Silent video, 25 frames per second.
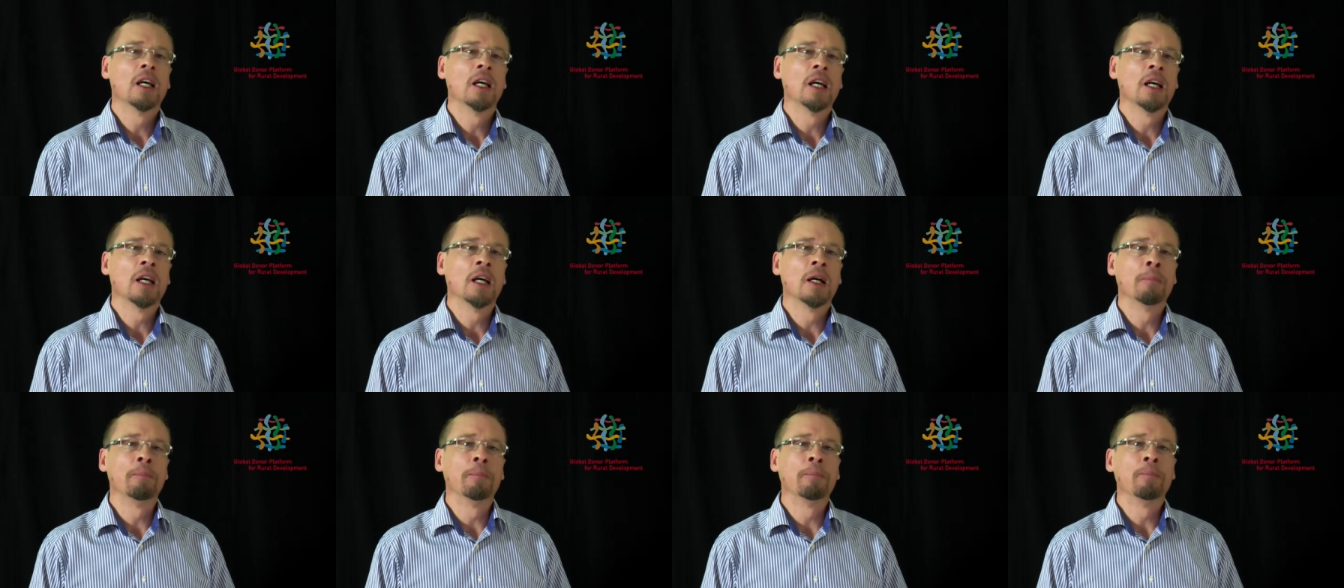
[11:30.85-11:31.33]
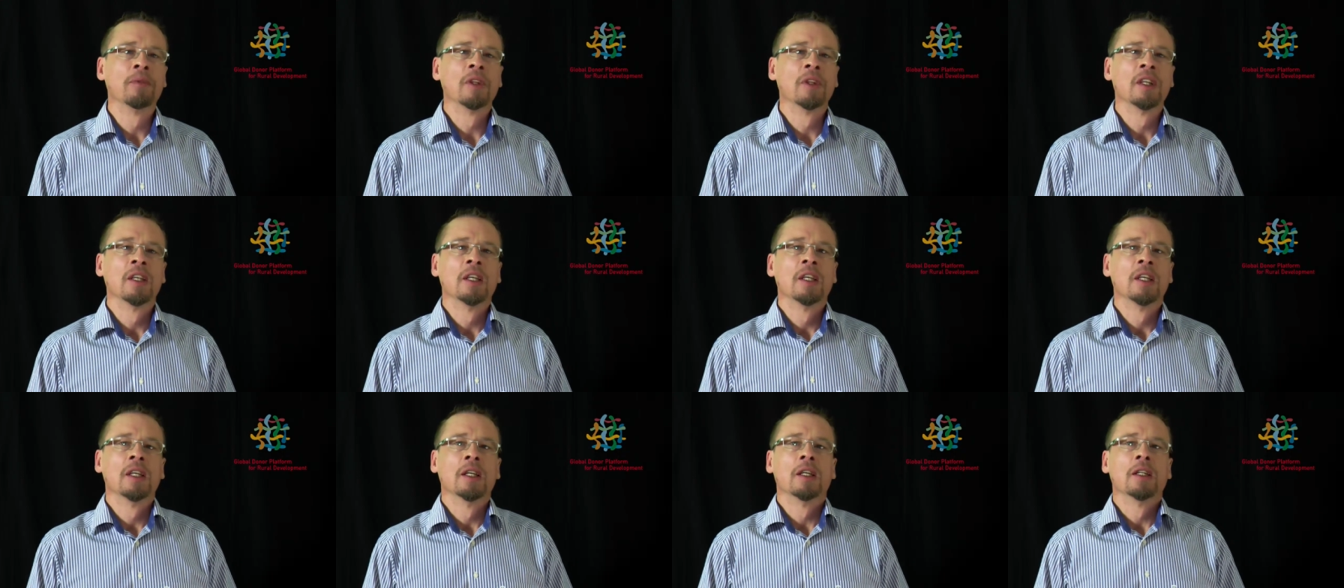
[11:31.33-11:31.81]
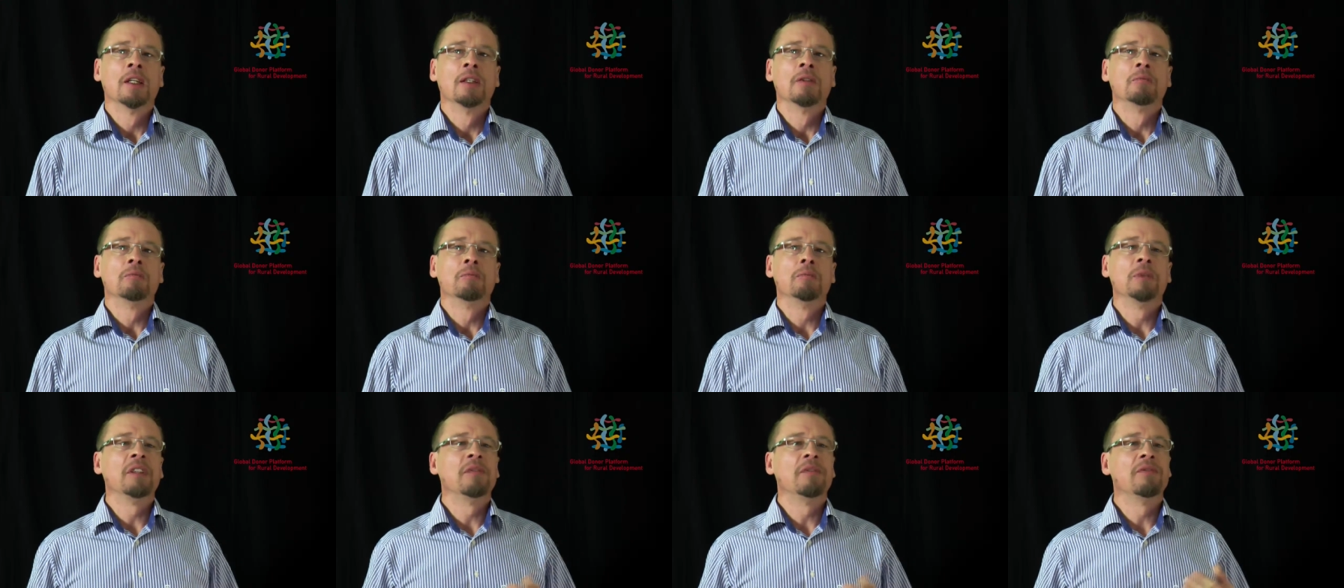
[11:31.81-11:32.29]

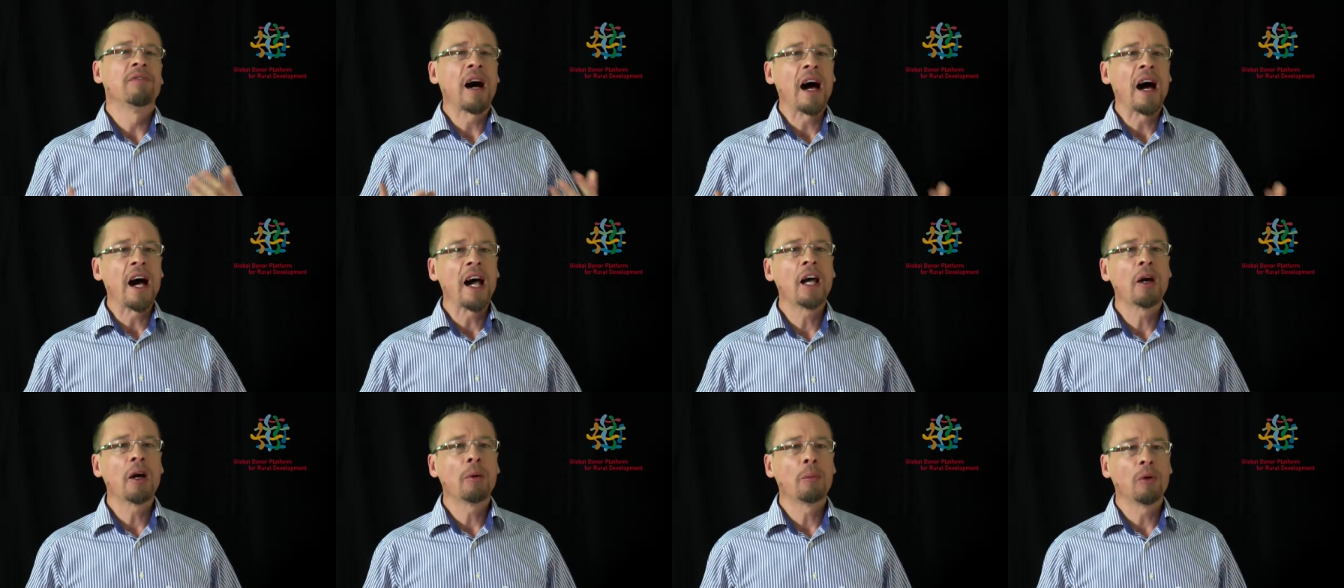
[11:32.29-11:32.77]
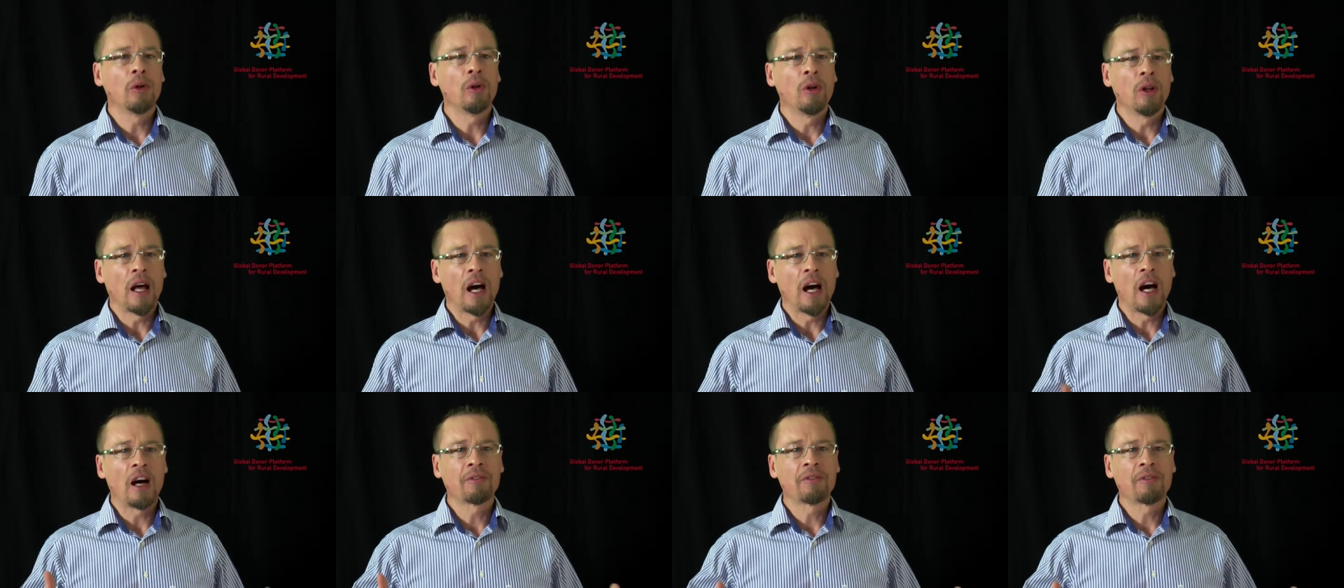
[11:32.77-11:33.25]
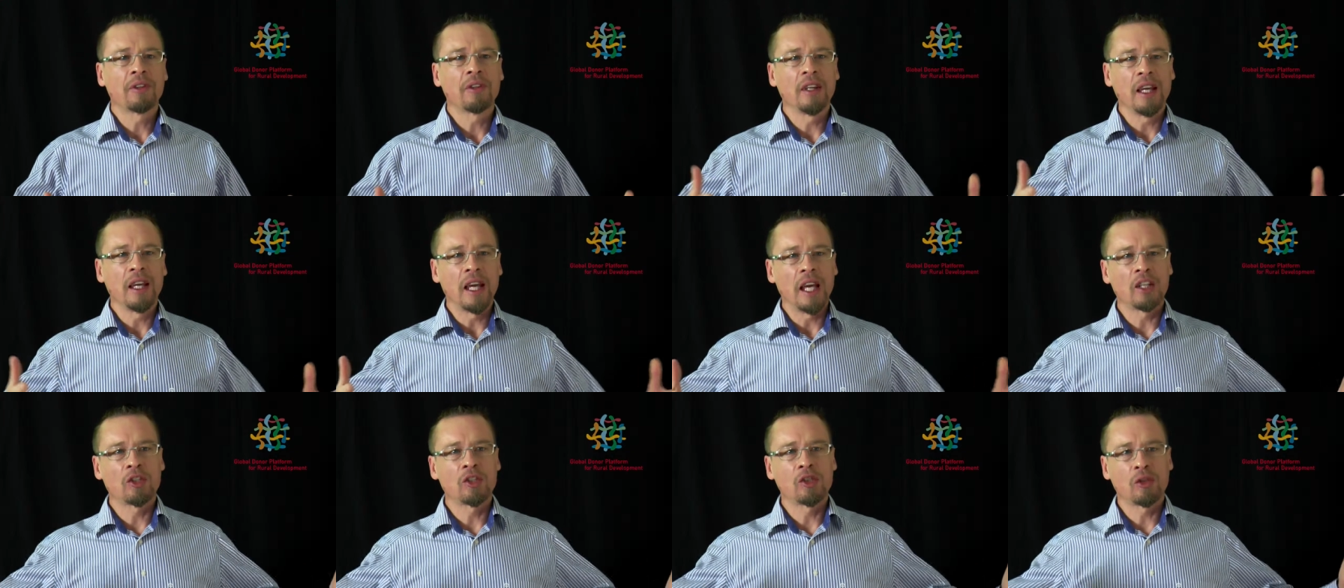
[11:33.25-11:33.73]
be viable after
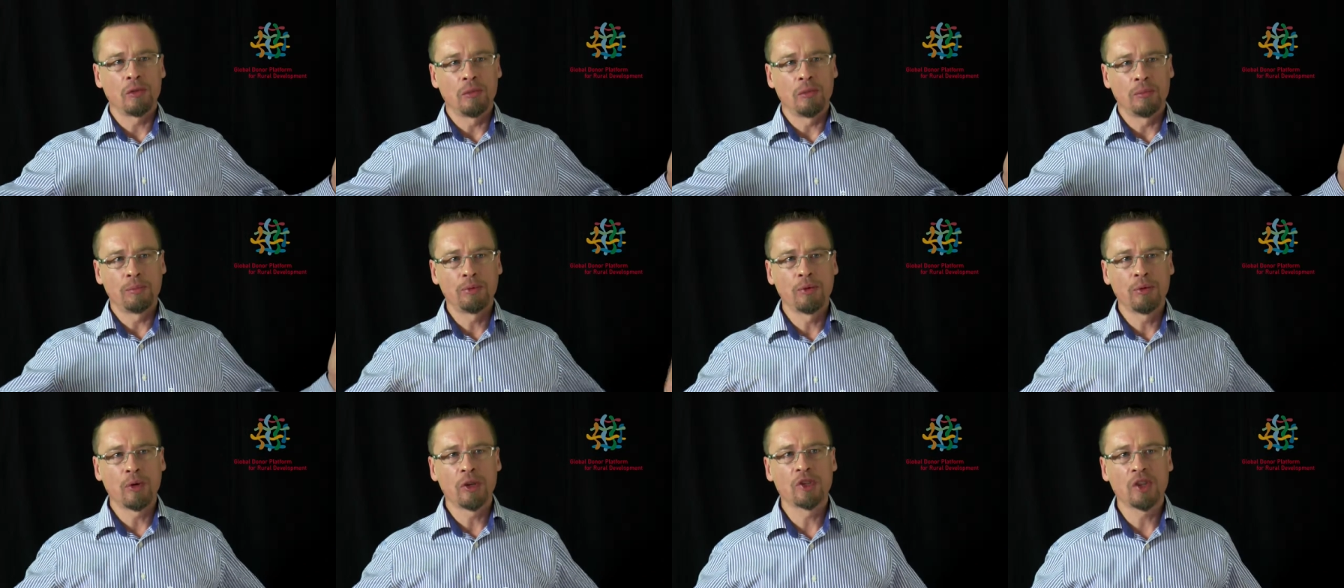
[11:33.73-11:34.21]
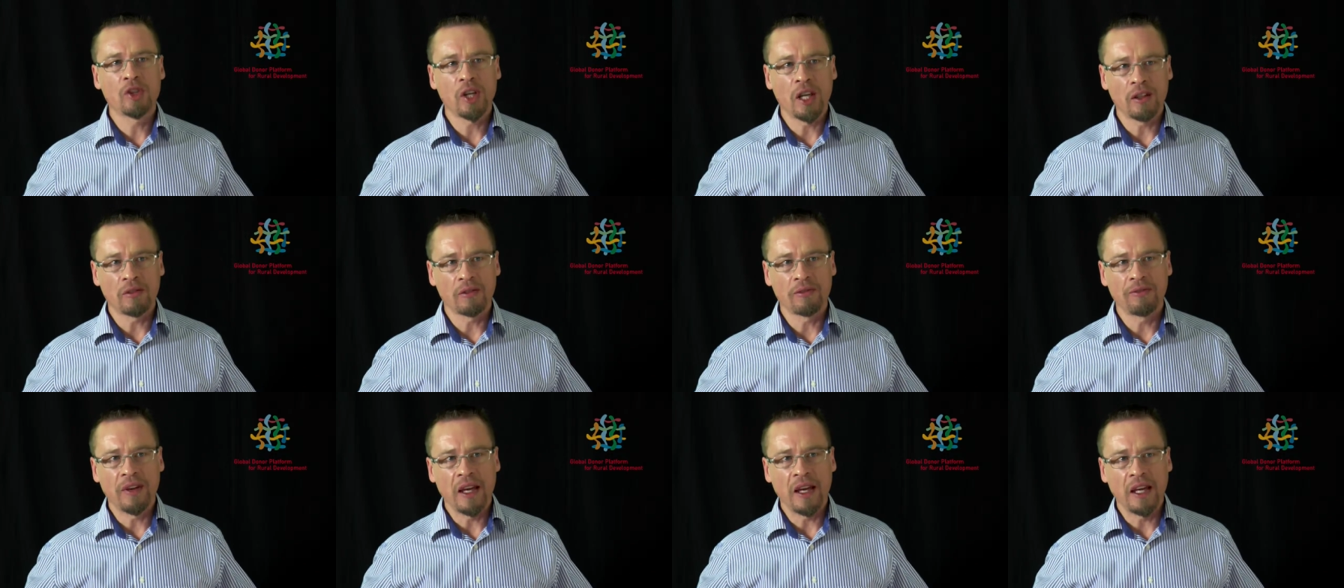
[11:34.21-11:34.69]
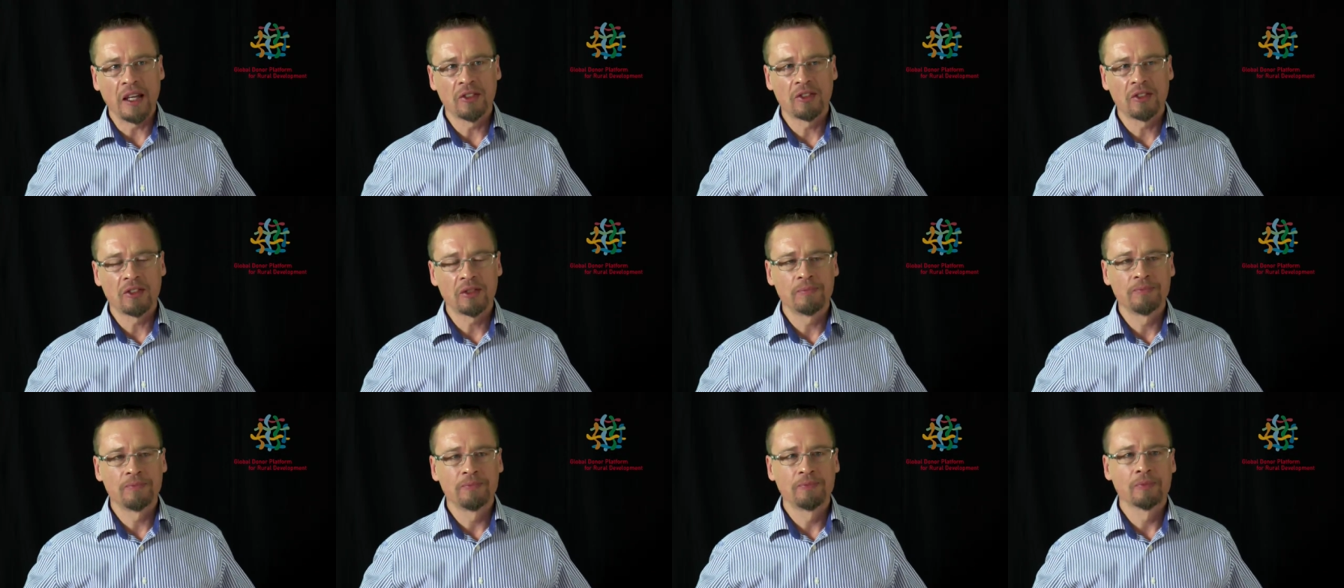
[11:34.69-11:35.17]
the actual project
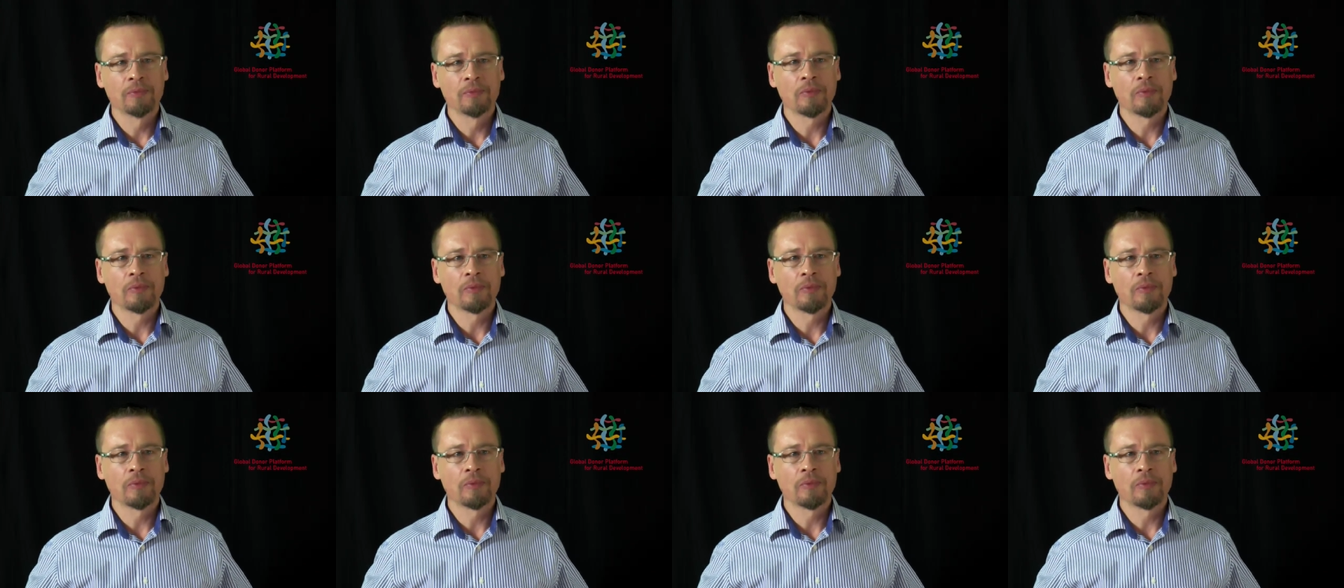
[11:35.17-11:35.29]
phase